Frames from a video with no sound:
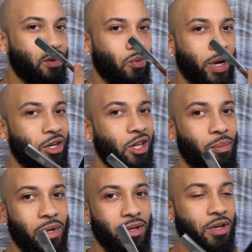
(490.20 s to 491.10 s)
wrinkle up
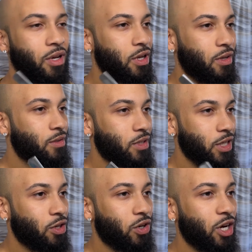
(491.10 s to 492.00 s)
and, you
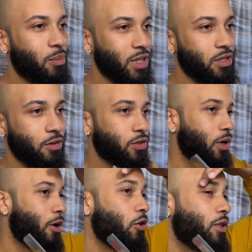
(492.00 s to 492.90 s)
know, cut myself. So I hold the